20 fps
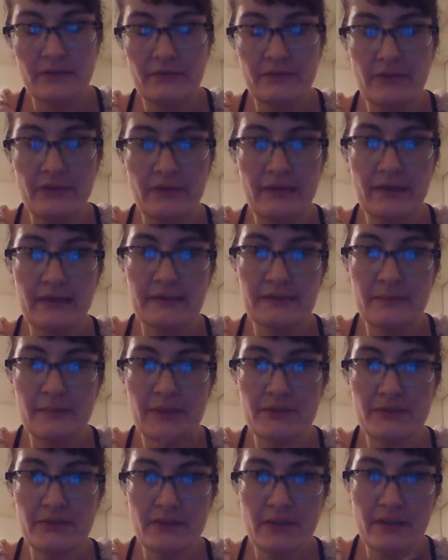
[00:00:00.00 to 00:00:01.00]
for other things, I might
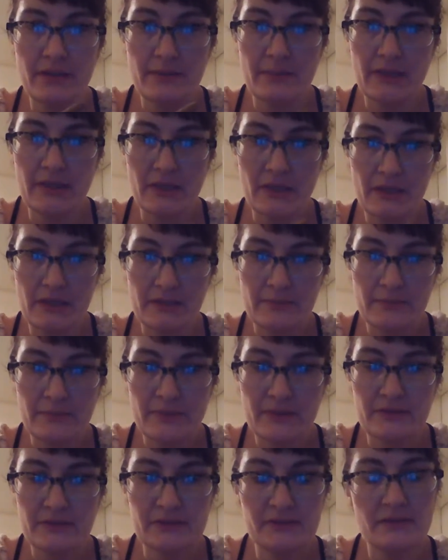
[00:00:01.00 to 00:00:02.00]
use like a bigger,
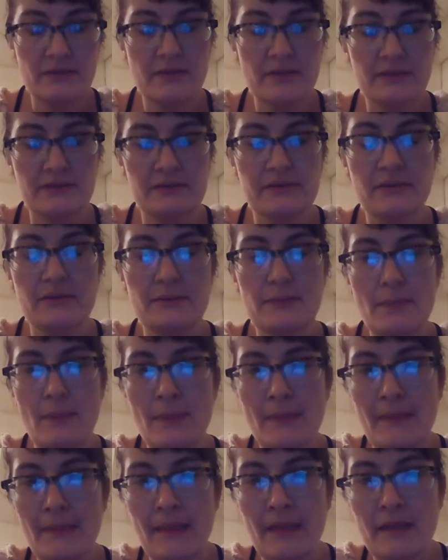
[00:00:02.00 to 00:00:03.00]
bigger cigar. So
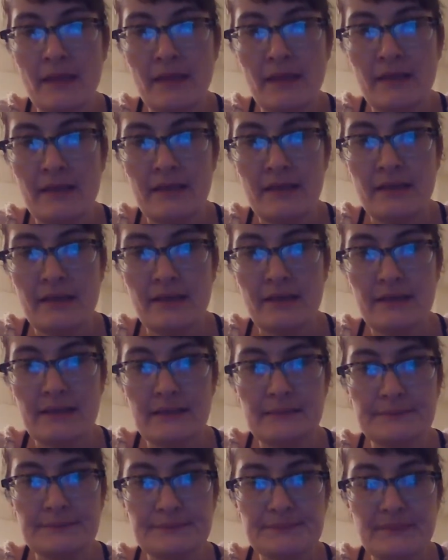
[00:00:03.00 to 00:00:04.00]

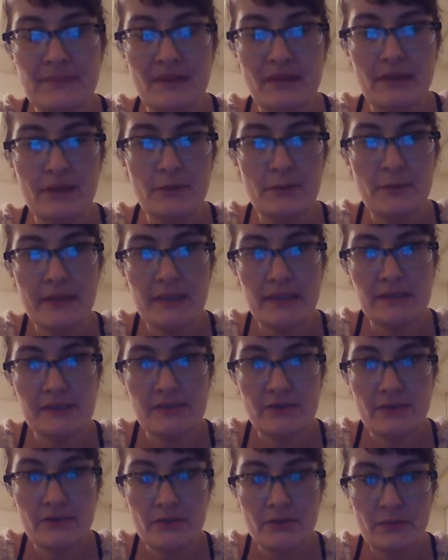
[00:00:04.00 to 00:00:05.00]
um, I hope I
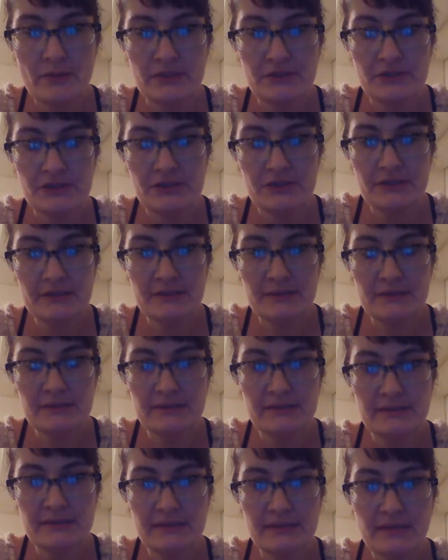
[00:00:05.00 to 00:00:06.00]
answered your
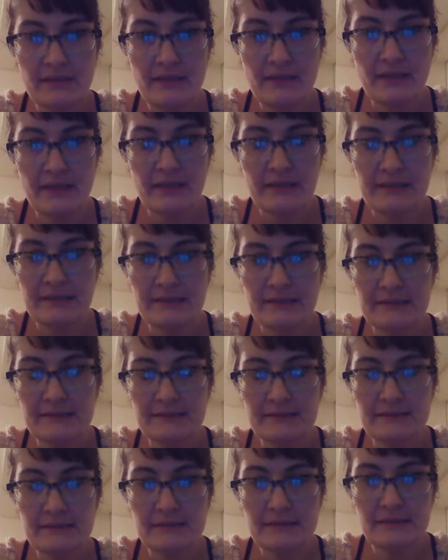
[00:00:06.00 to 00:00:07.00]
questions.
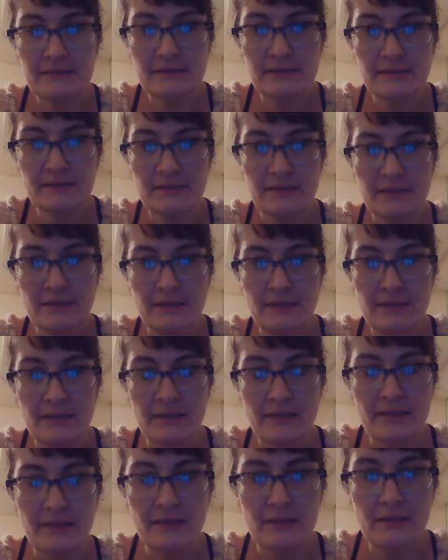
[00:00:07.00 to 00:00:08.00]
And
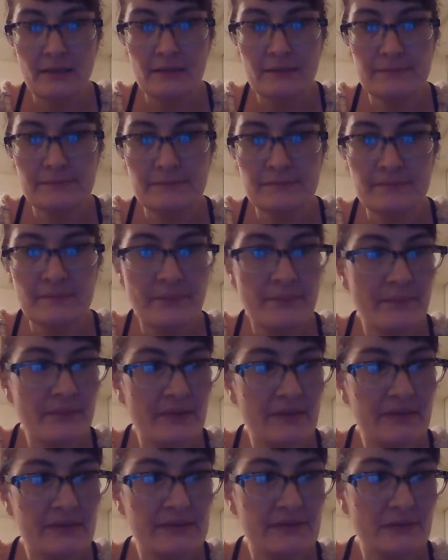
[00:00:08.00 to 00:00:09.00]
um,
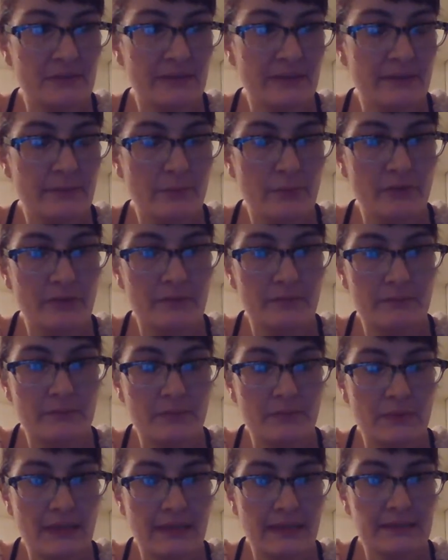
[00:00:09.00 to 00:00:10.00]
these are really important
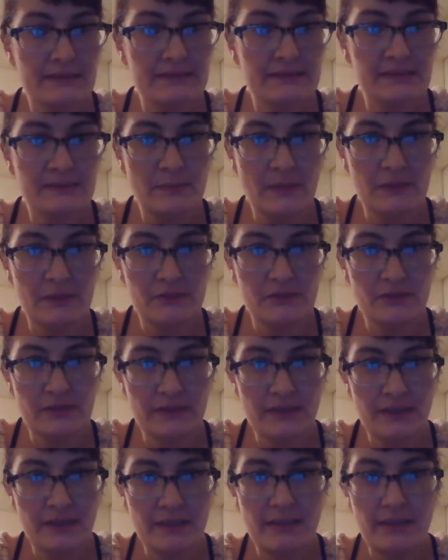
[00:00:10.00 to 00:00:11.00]
plants,
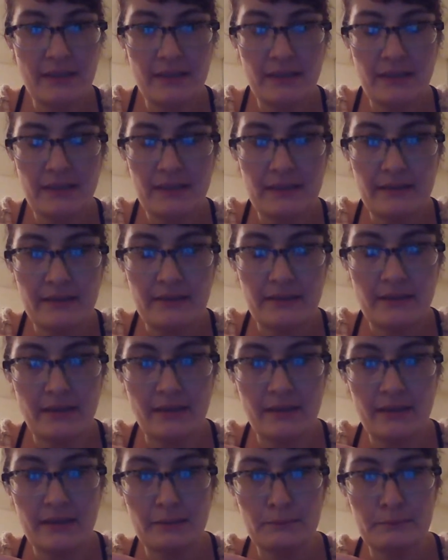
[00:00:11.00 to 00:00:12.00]
especially in
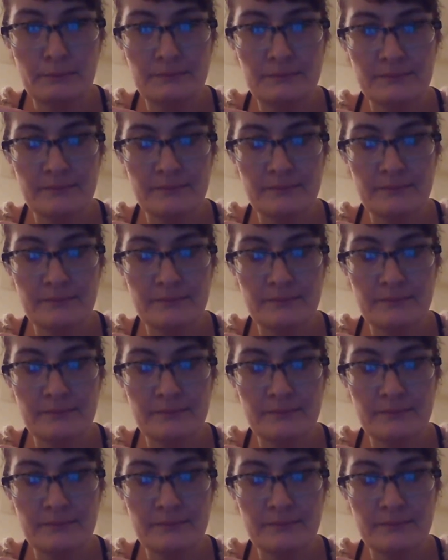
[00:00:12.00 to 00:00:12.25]
um,